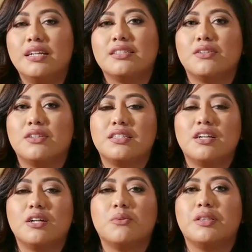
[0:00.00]
So let's start
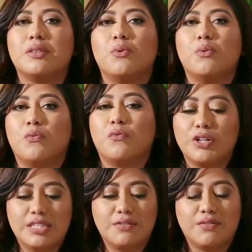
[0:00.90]
with
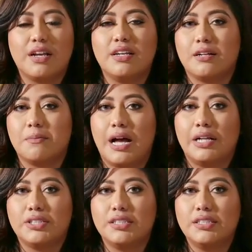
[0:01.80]
first defining your
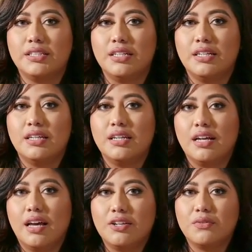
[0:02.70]
passion.
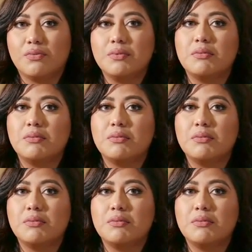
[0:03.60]
I knew from the